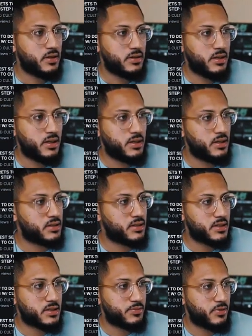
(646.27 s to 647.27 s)
Didn't
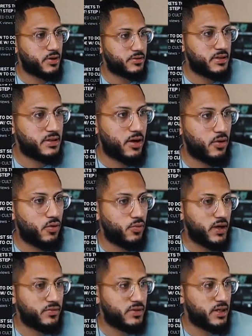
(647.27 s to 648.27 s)
exist, bro. That whole
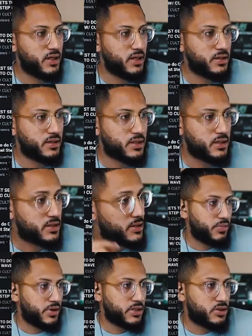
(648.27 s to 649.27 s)
wave didn't exist.
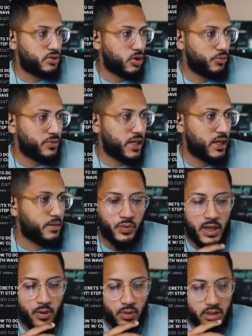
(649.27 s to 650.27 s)
But it's dope that when
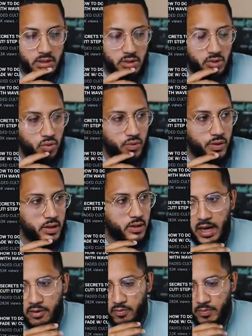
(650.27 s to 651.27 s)
I wanted to do it,
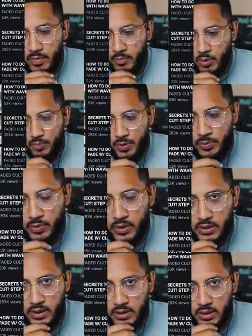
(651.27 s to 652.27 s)
I remember people
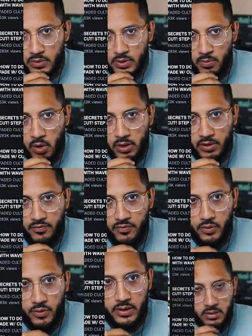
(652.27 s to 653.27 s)
didn't think there was a market
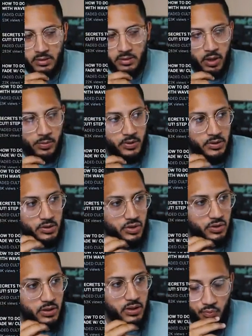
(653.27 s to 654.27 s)
for it in the barber
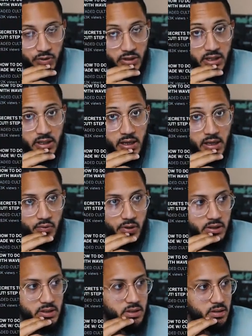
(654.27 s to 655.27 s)
industry. We did it
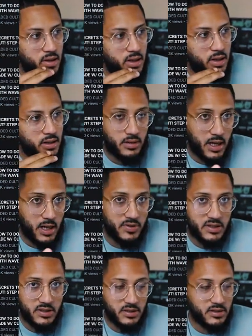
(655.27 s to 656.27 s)
anyways, and
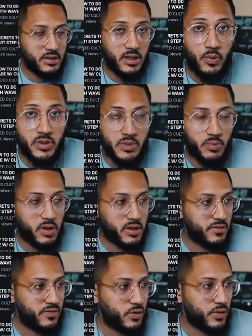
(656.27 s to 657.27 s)
obviously there was a
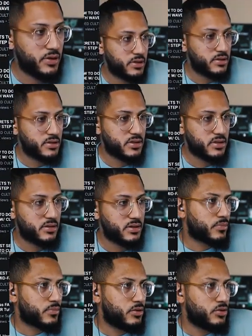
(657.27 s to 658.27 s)
market for it. So
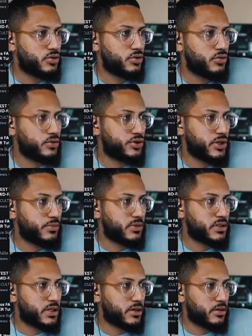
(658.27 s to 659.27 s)
you should do a gentleman's
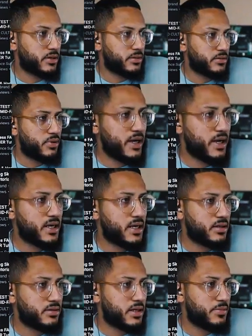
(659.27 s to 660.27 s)
haircut. Probably not
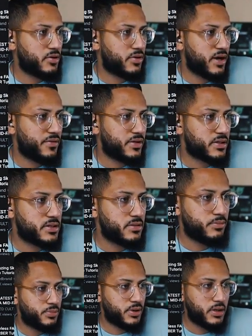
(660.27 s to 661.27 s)
their demographics,
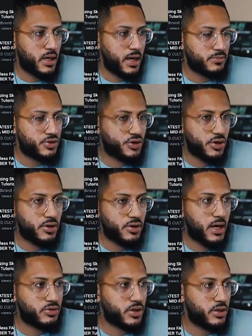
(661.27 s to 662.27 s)
but I'm sure
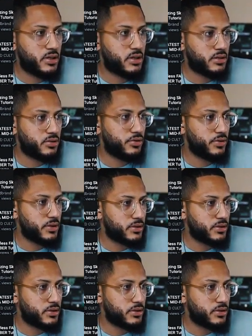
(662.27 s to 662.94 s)
I'm sure he can do it.